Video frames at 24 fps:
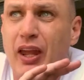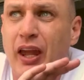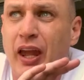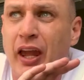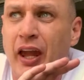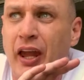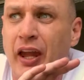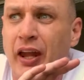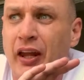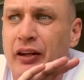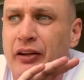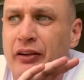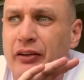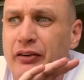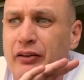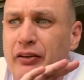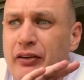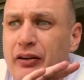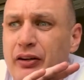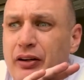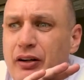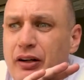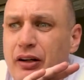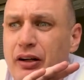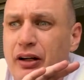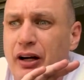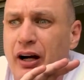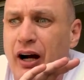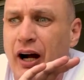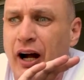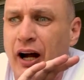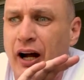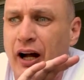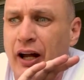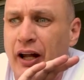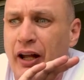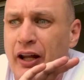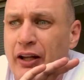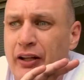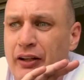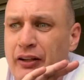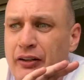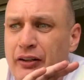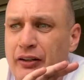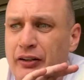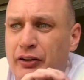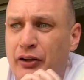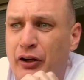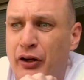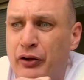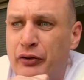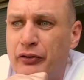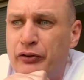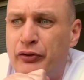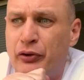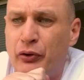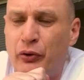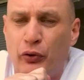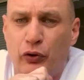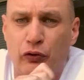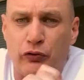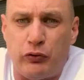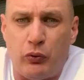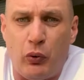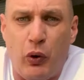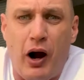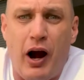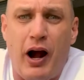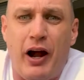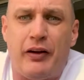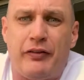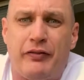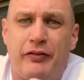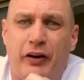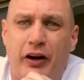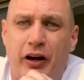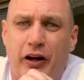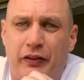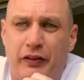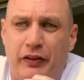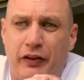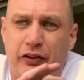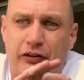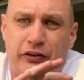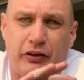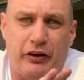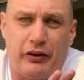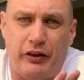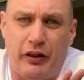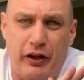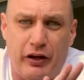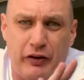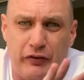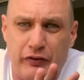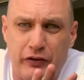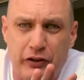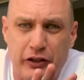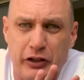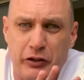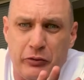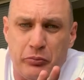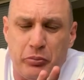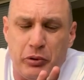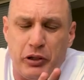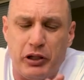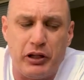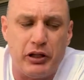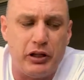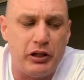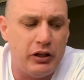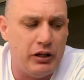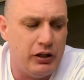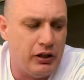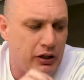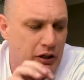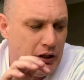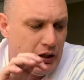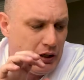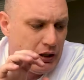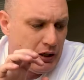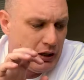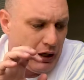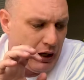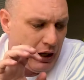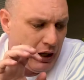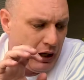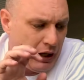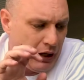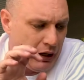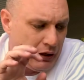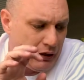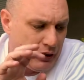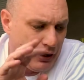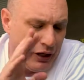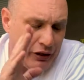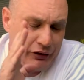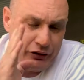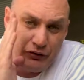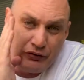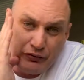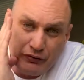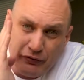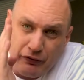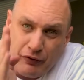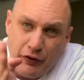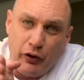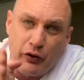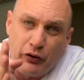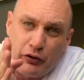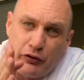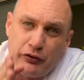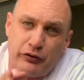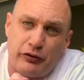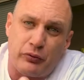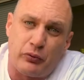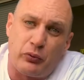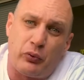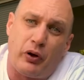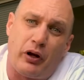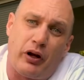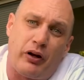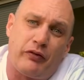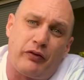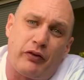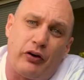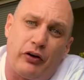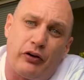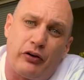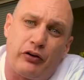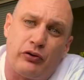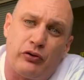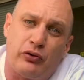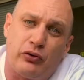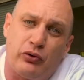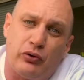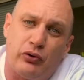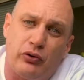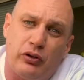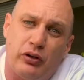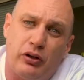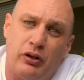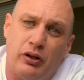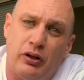And I, you know, turn off Wi-Fi and things like that if need be. And I just focus on what I've got to do.